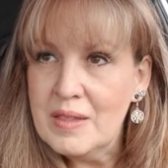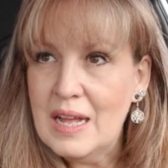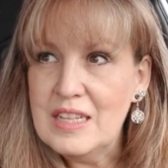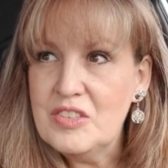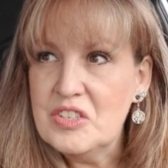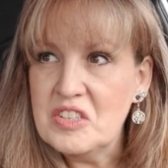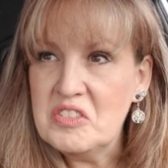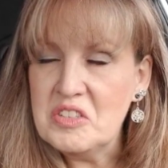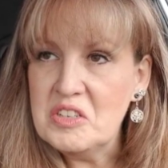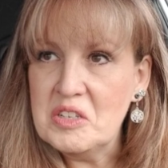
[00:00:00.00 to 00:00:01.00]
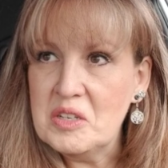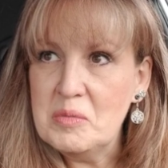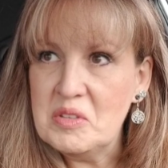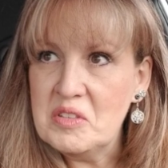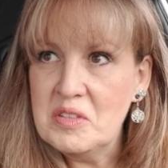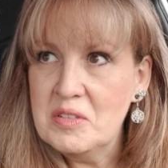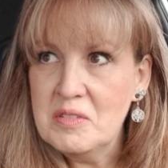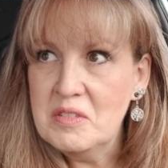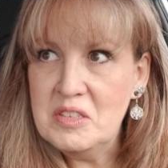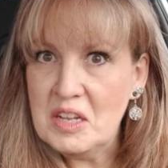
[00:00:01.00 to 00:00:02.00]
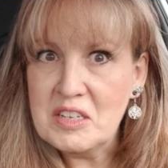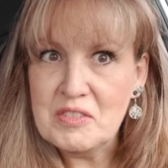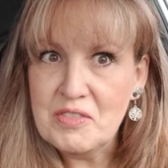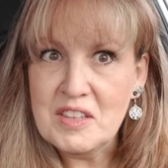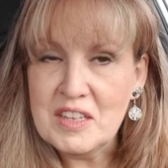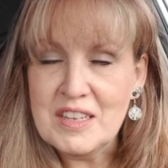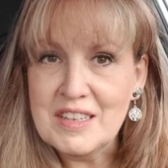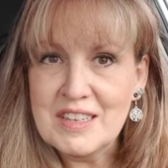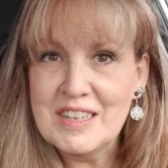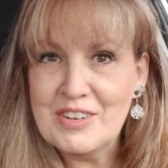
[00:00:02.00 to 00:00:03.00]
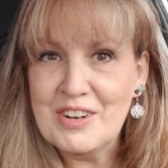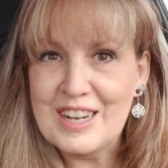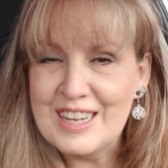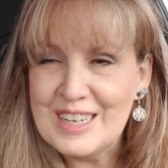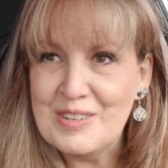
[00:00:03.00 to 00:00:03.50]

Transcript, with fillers: That's just, you know, I'm just deductive thinking, right?